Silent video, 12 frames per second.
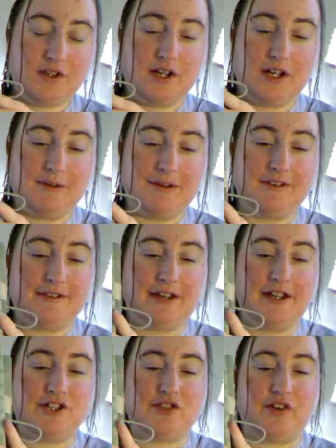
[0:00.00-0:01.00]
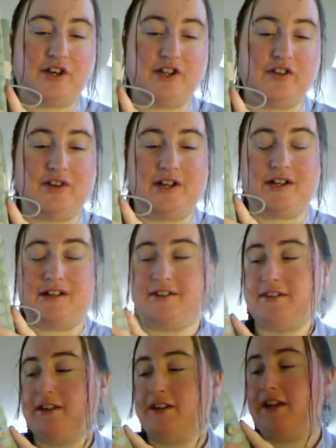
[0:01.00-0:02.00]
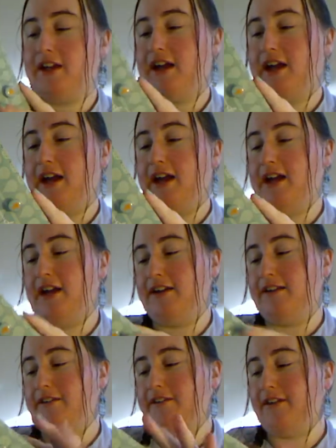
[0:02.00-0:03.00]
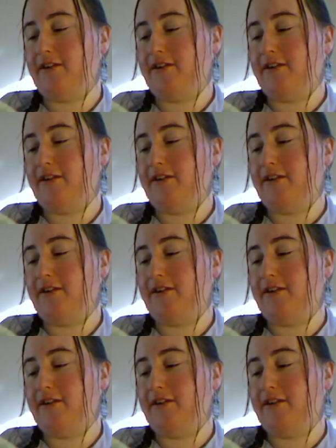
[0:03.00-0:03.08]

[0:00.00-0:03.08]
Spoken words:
in Sage Filo Fax, and